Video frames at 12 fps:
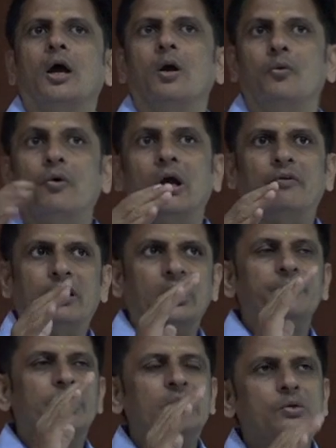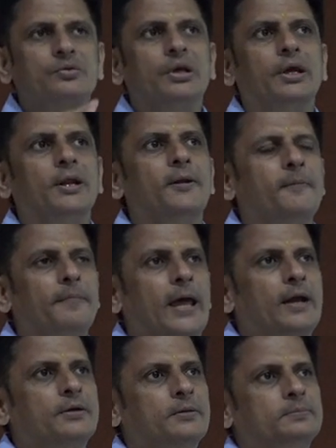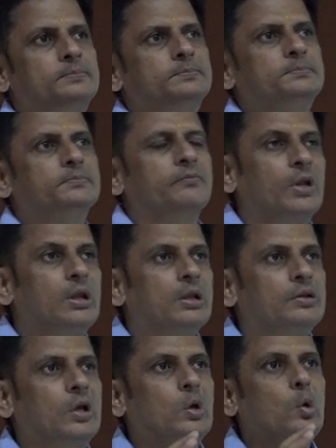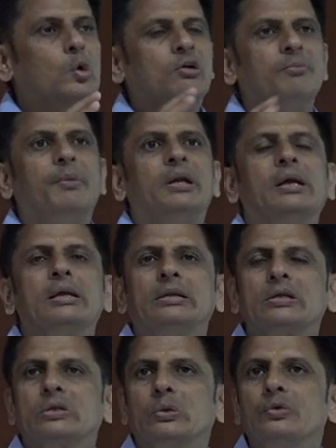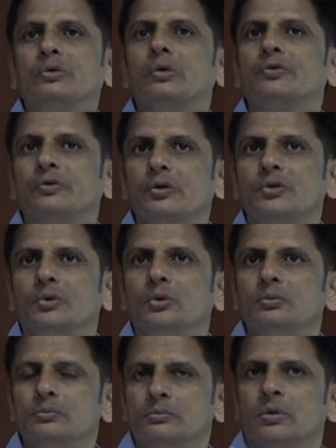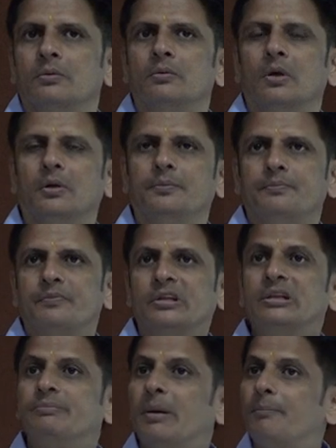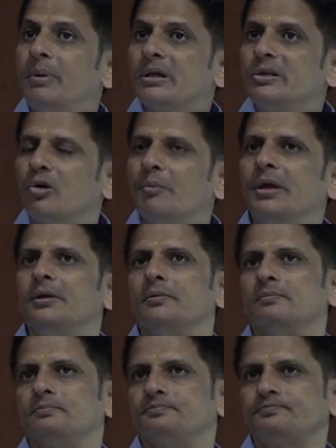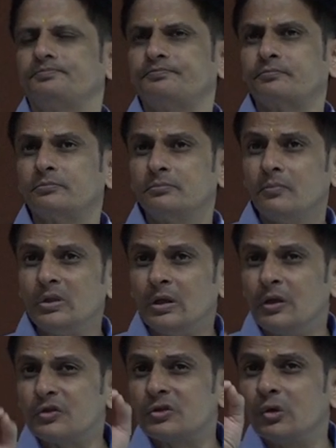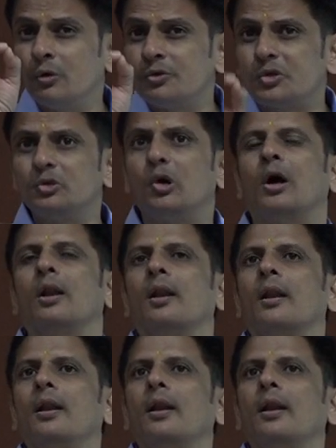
Why? What I mean to say that the Code of Medical Ethics 2002 is in public domain, is known to all.